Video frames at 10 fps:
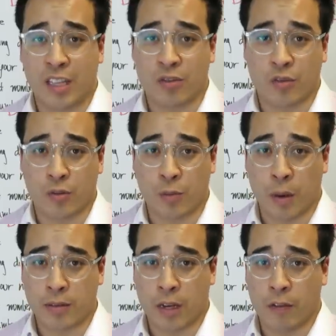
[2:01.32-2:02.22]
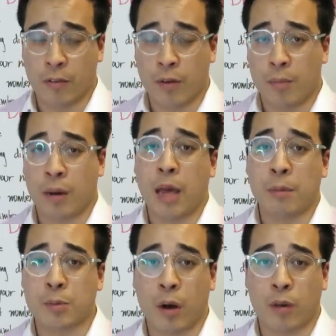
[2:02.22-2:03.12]
to introduce myself. My name
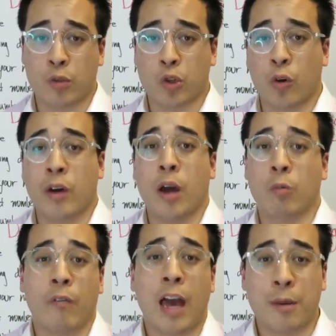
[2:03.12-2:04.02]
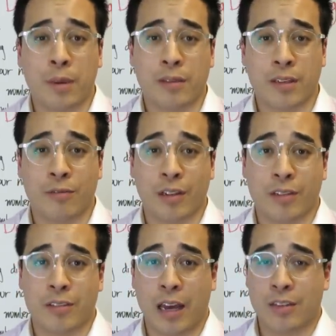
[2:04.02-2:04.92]
is Michael Choi, I'm with ABC Real
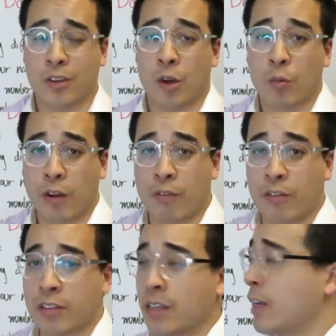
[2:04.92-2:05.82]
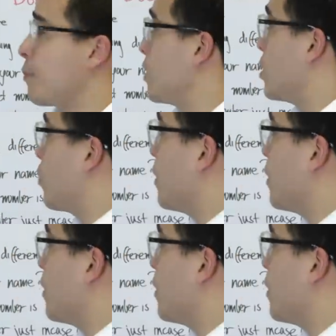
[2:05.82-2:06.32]
Estate, so whatever real estate company you're